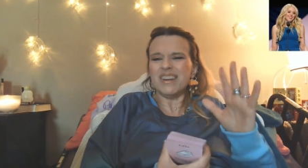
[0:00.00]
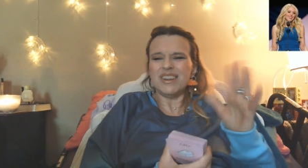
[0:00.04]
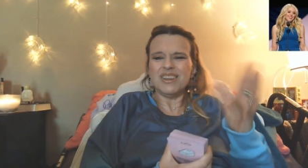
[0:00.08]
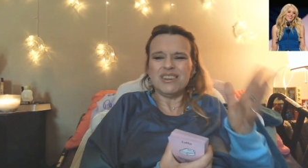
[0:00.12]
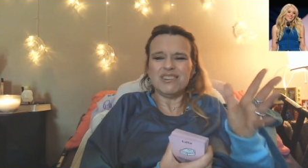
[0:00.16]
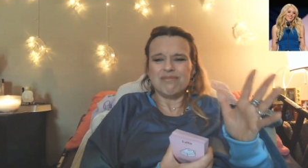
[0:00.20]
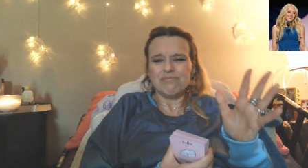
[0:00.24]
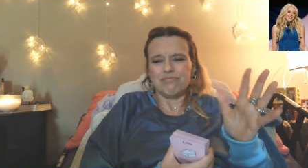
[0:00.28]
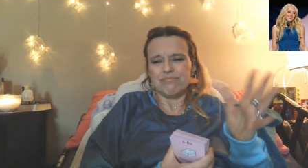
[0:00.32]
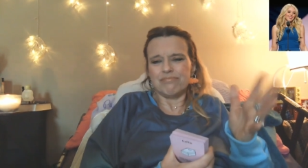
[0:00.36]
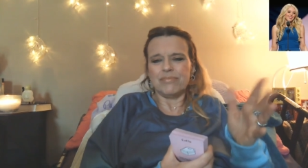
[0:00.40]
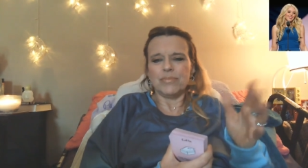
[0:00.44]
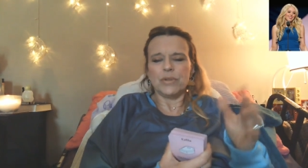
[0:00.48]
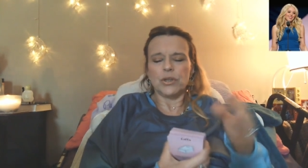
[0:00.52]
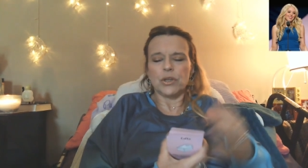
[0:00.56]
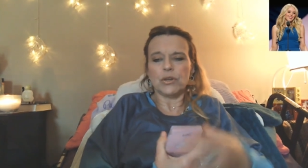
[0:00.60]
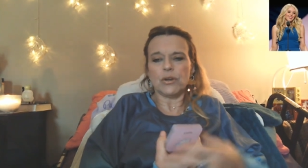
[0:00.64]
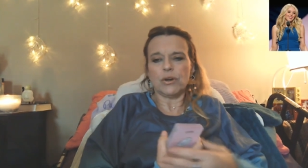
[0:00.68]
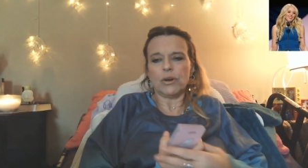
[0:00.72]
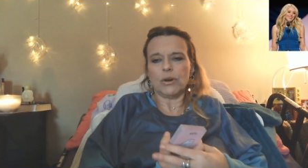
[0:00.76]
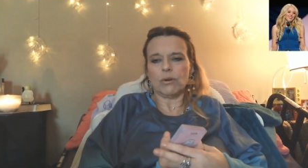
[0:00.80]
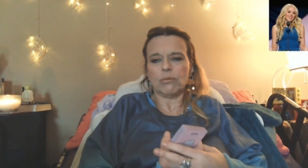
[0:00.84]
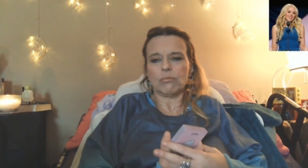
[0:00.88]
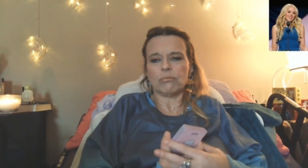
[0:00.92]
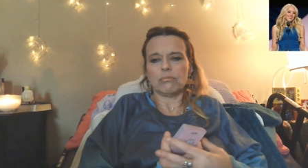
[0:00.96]
you know
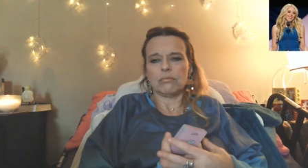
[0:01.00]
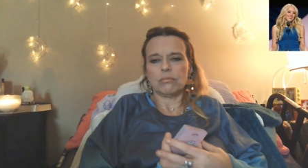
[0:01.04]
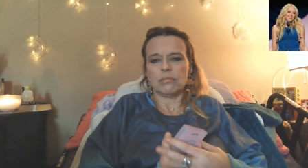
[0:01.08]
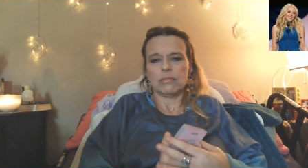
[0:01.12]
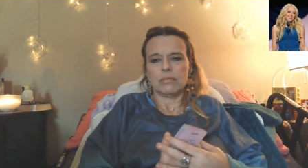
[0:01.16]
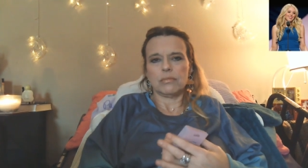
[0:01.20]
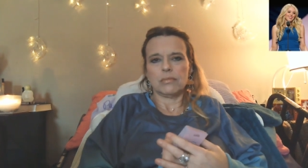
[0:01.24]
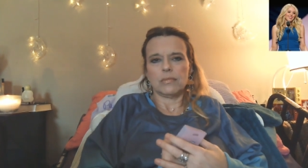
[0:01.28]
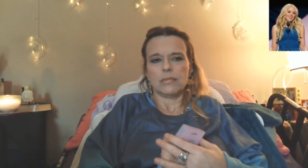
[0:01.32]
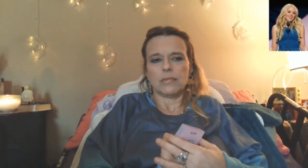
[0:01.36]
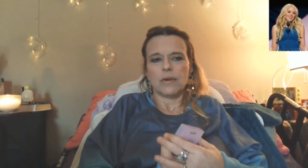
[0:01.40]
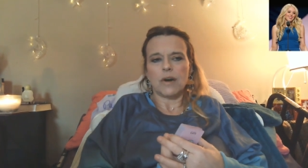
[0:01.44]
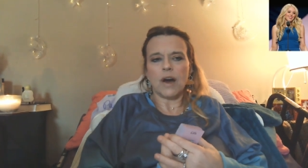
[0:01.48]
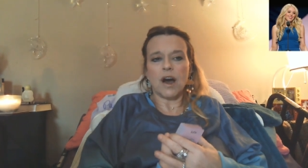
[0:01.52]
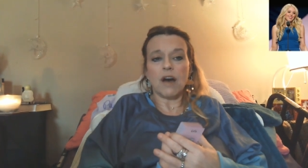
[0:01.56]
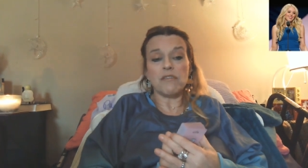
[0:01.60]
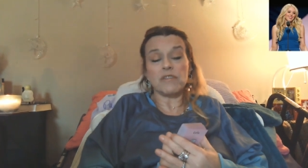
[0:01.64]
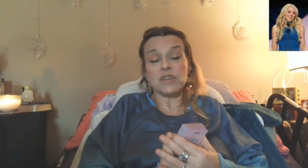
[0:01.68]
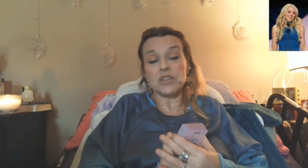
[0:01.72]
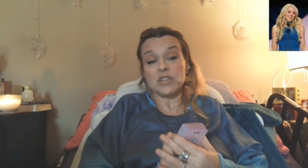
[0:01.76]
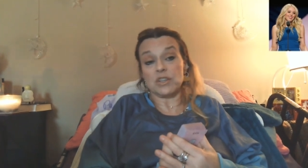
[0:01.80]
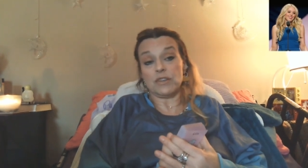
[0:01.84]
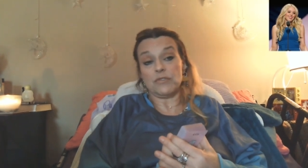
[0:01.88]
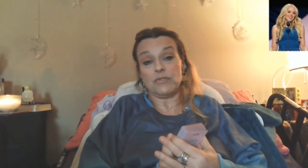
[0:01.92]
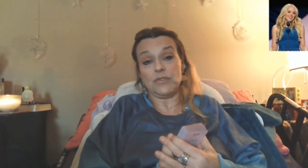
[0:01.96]
obviously if you
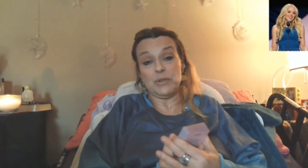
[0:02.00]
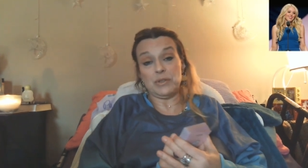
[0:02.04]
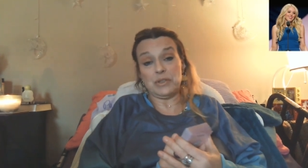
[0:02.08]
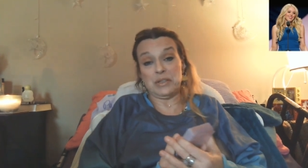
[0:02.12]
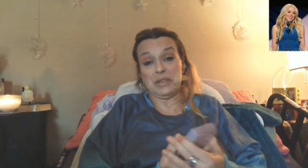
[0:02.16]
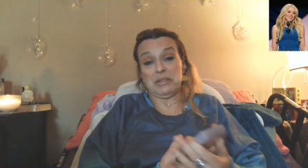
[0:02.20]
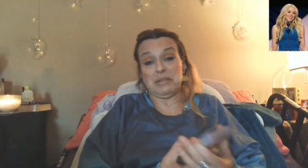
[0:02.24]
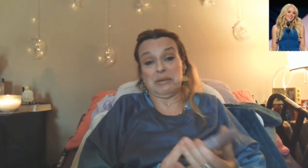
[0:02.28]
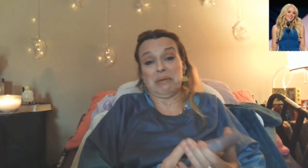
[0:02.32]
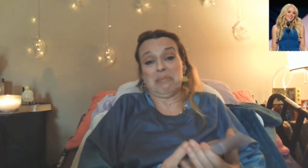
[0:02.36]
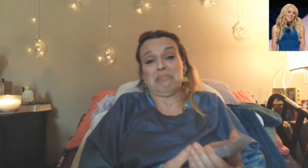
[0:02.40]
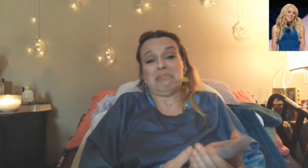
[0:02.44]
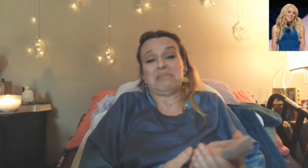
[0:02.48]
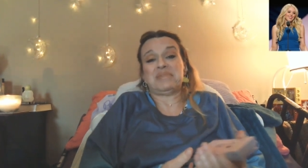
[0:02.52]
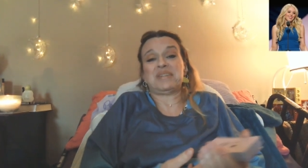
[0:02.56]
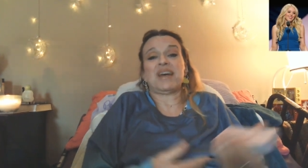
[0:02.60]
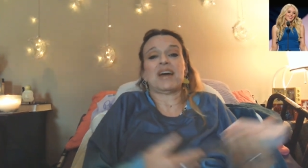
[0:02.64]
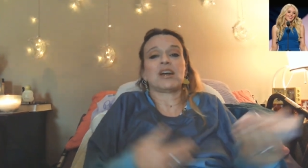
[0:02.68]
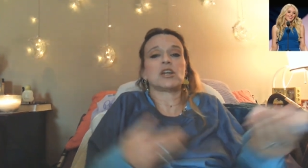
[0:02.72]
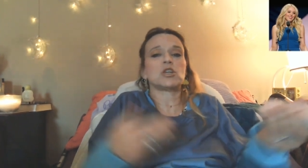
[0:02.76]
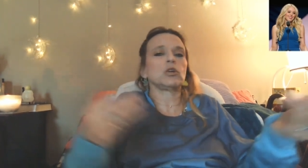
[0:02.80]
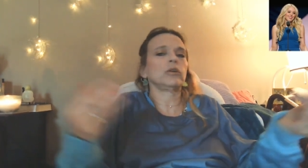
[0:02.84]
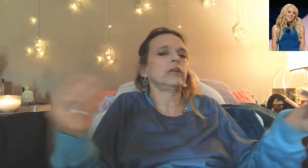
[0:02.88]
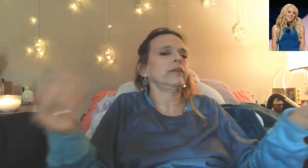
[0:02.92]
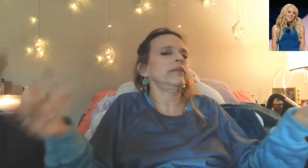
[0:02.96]
see something sexual in
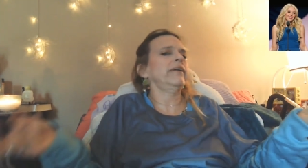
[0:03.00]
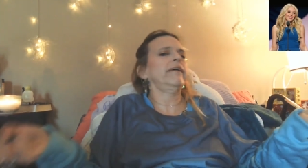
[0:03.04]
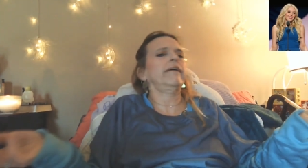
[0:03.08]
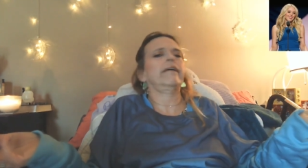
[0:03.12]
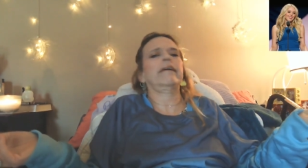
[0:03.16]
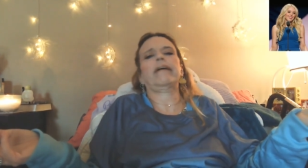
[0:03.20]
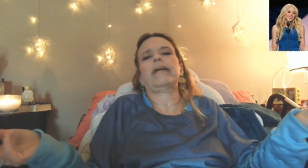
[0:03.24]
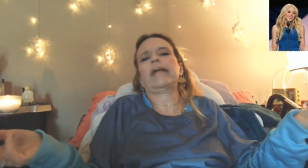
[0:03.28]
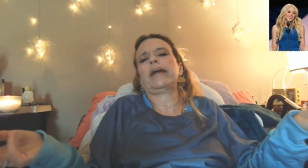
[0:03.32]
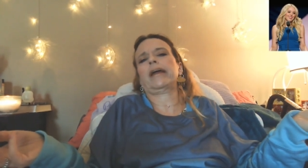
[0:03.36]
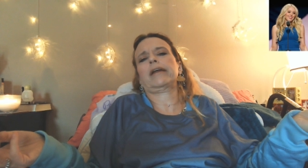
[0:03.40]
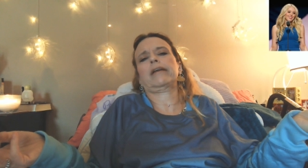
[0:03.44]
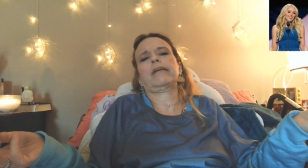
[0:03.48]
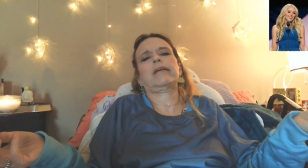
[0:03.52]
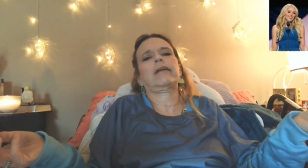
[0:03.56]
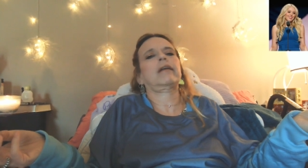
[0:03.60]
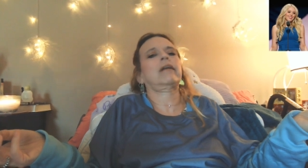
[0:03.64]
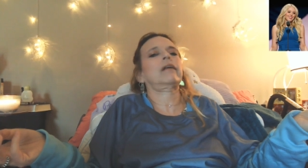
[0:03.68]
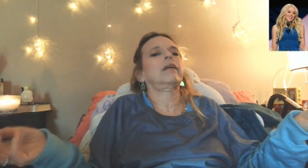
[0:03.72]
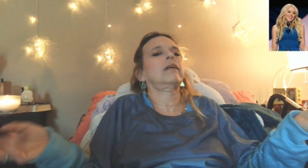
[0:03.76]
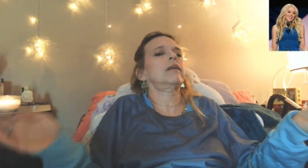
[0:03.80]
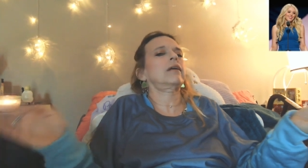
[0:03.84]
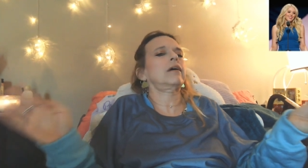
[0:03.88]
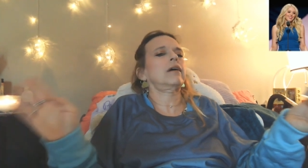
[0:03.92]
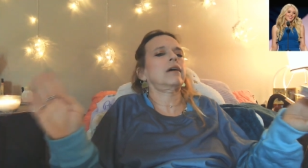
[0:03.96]
there, you're like,
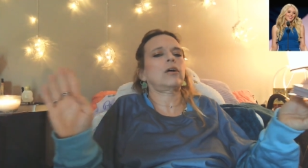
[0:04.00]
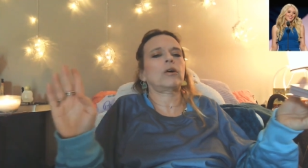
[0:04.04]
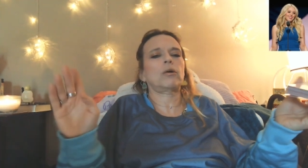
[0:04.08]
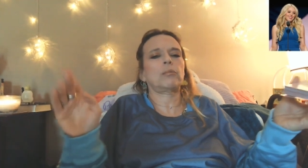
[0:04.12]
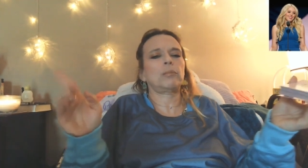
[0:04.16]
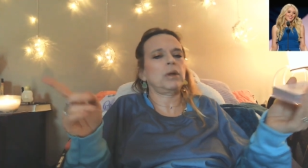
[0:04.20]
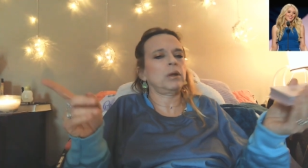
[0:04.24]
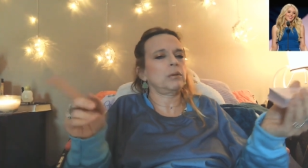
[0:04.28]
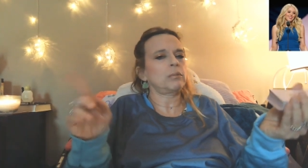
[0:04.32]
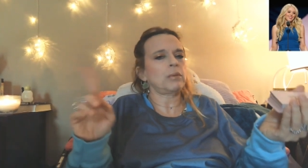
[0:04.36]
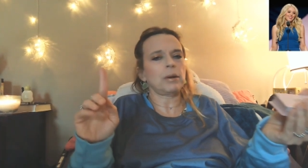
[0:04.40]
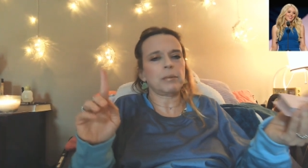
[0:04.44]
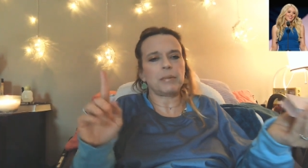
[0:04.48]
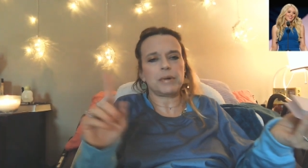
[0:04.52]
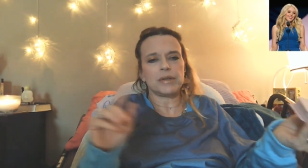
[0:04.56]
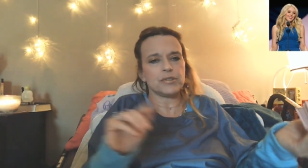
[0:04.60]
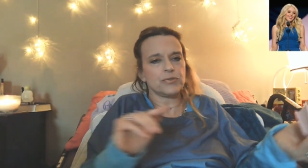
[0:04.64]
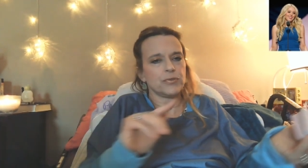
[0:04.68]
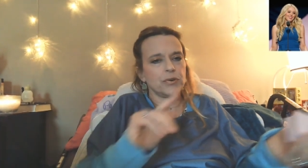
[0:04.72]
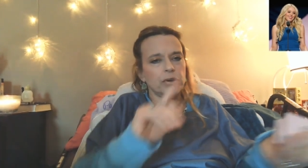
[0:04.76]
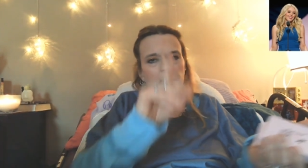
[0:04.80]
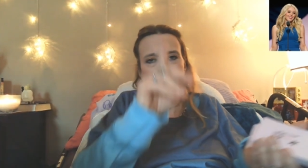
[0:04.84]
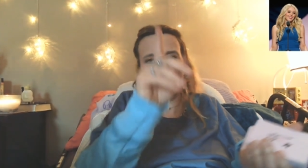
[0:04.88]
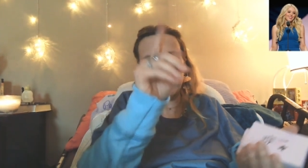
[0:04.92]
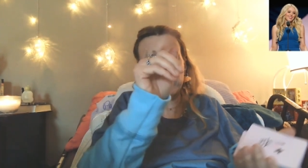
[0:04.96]
no, me and my best friend not
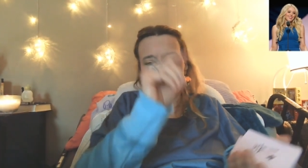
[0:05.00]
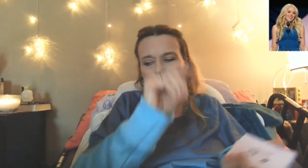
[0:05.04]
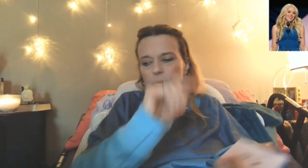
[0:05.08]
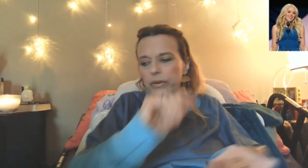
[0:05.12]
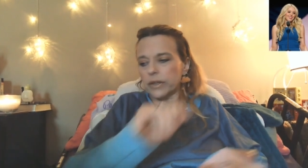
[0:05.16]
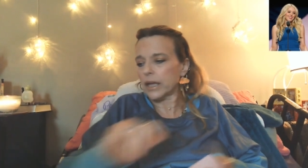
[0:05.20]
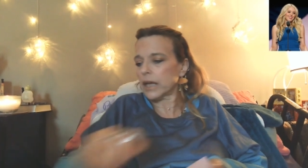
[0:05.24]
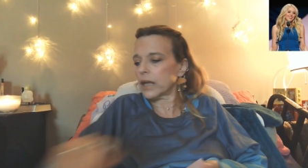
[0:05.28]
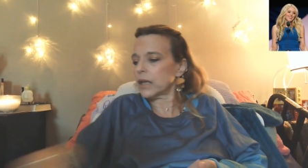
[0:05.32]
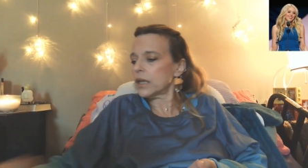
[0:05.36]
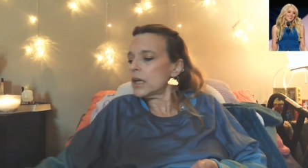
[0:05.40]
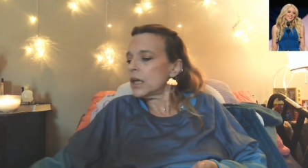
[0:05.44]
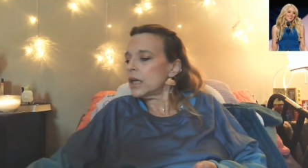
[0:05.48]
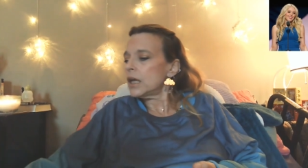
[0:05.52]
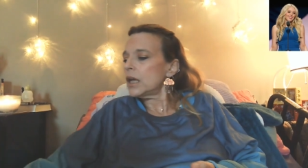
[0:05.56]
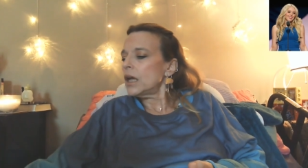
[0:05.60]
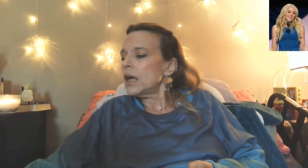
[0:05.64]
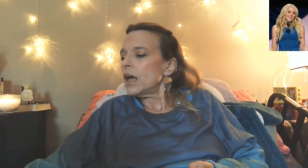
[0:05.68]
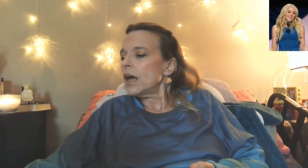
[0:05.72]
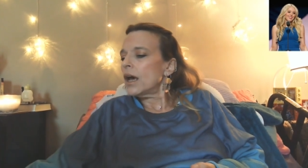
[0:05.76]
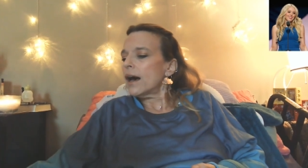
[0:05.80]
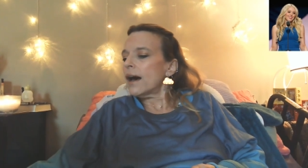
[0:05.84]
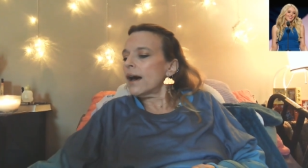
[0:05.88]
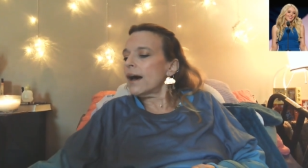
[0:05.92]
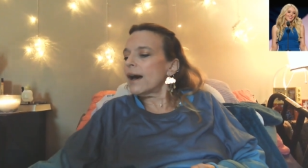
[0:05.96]
doing that.
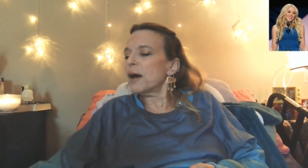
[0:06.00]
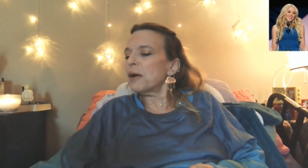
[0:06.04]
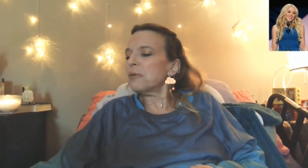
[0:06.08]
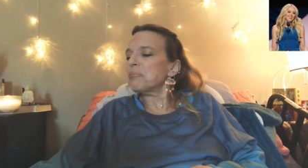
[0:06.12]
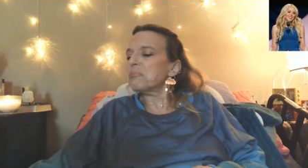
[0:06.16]
Um,